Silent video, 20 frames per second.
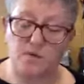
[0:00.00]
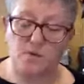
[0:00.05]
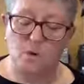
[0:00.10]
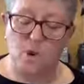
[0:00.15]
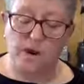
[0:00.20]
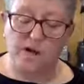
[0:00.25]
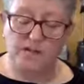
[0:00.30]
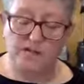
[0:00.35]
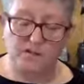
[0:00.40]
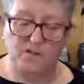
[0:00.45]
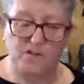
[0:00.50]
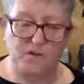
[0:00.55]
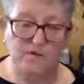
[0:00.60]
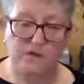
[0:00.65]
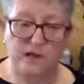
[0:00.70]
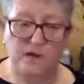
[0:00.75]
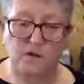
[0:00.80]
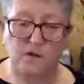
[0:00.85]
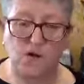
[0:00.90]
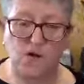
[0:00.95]
quite sort of
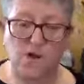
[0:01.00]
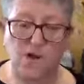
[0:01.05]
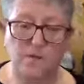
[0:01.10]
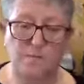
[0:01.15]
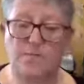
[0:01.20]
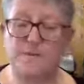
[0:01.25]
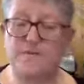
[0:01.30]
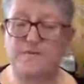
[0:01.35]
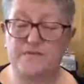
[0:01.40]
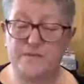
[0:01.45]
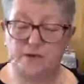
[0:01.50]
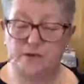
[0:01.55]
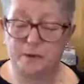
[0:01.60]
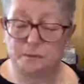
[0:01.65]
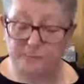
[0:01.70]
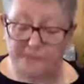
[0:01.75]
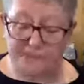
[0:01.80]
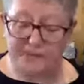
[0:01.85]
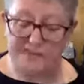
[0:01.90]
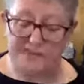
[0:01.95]
alcoholic, but very
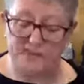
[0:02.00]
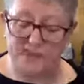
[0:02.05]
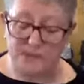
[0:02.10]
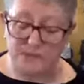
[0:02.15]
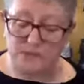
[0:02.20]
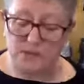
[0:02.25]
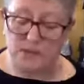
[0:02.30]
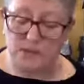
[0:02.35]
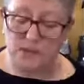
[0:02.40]
pleasant.